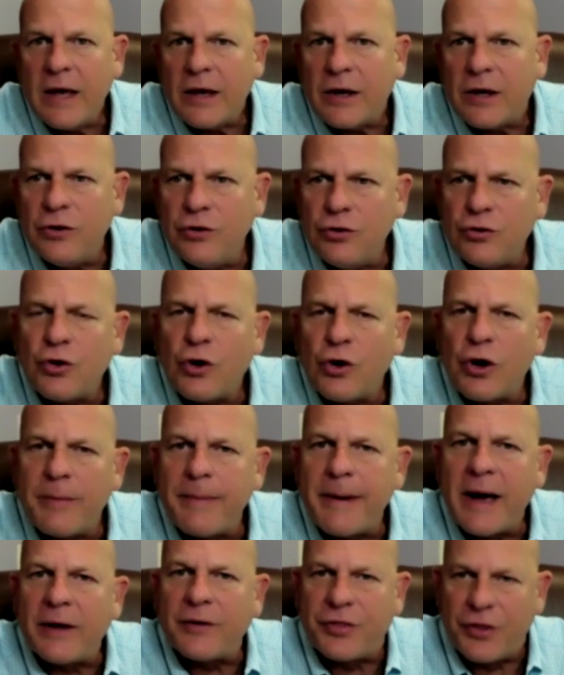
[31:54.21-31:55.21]
Can you talk
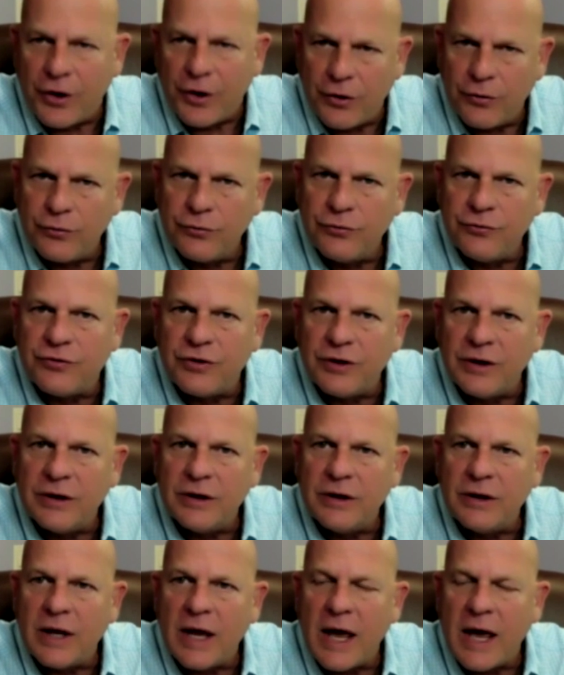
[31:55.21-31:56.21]
about those
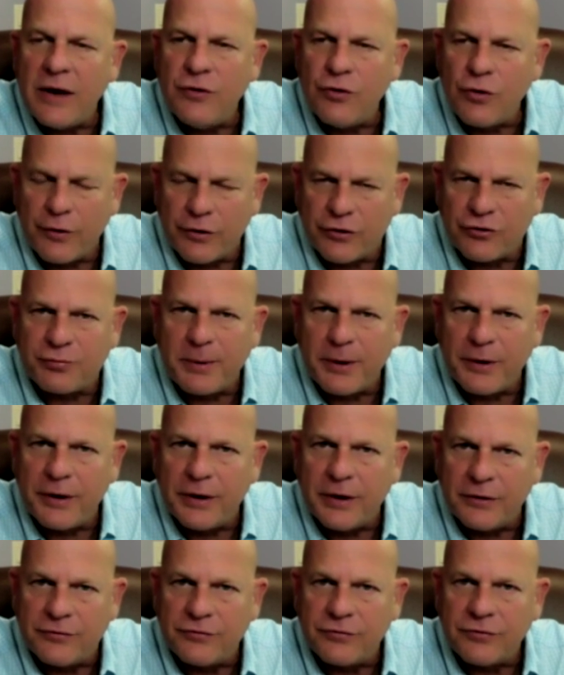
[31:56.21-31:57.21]
and and your
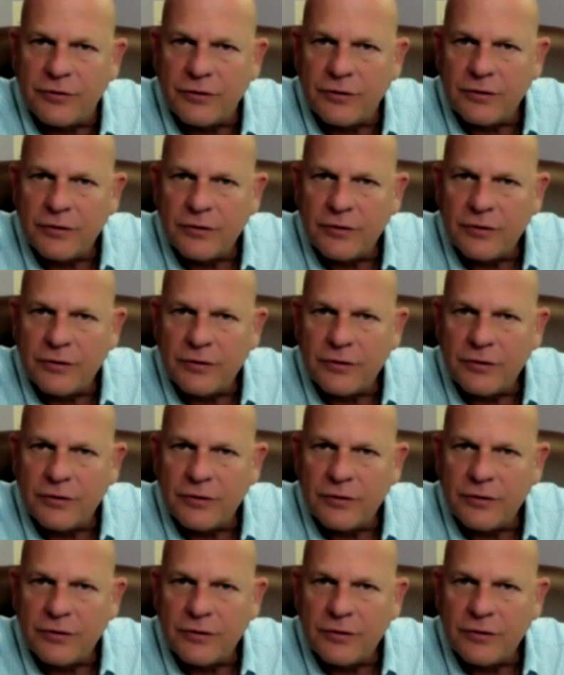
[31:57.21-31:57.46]
experience?